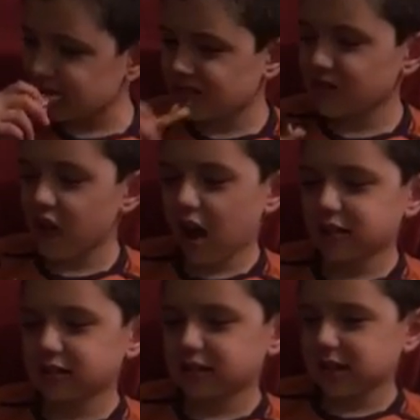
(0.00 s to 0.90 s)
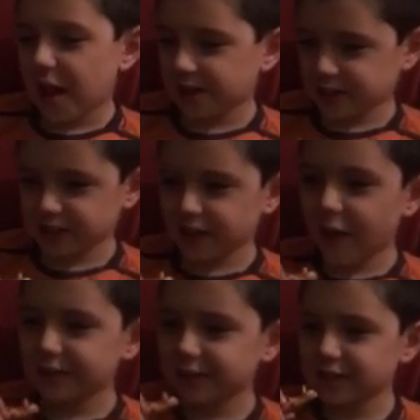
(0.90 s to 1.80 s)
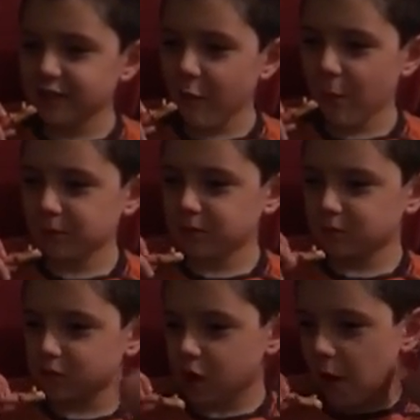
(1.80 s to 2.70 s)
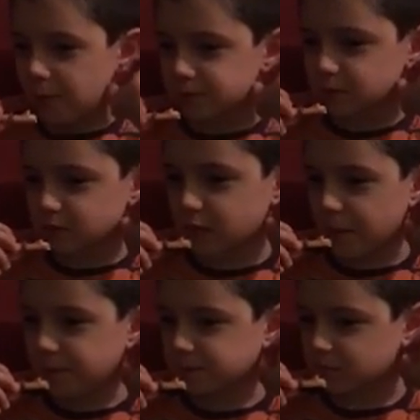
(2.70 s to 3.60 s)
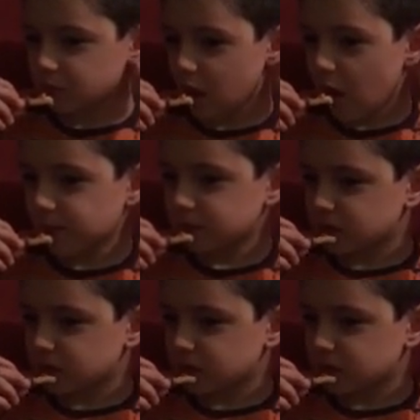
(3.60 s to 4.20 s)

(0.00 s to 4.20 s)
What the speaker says: Okay, well, we'll be back later to see if he eats a whole of it.